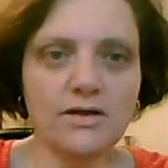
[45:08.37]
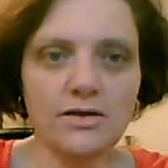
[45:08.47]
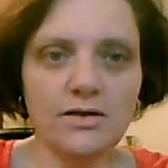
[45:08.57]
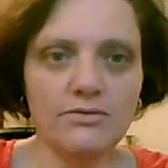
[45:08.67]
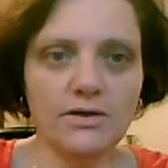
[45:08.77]

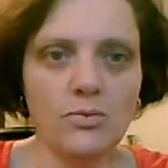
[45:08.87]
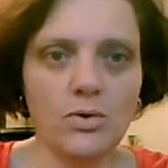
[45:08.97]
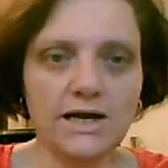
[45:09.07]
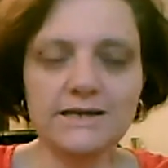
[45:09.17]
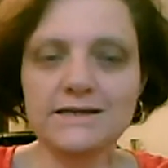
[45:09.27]
That's all I really
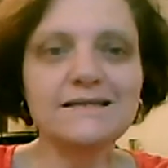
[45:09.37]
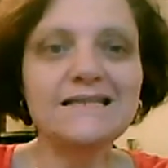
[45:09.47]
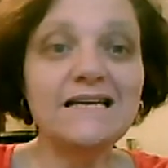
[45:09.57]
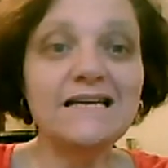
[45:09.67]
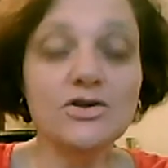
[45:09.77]
wanted. I didn't
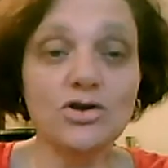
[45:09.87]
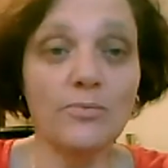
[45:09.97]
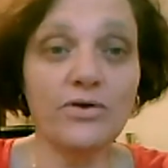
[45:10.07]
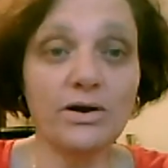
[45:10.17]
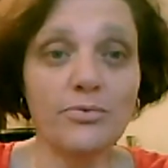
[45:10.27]
need a
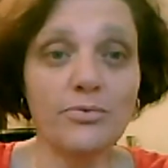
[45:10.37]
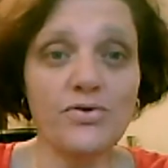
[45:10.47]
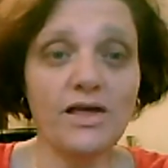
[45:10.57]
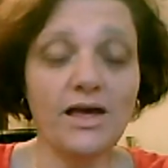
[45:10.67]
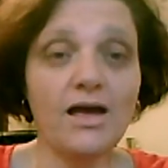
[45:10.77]
shop front per
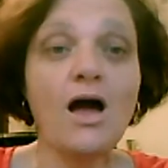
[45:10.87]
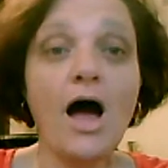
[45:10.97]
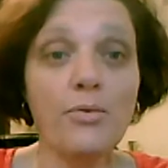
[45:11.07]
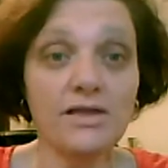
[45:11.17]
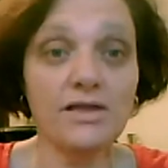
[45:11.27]
se.
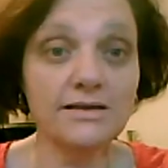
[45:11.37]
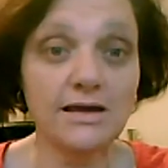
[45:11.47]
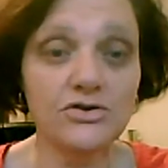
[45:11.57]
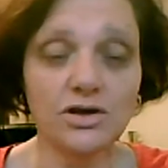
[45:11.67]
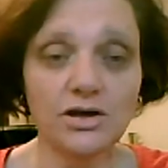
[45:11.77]
I was not
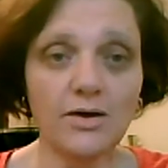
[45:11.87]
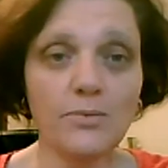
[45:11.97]
teaching.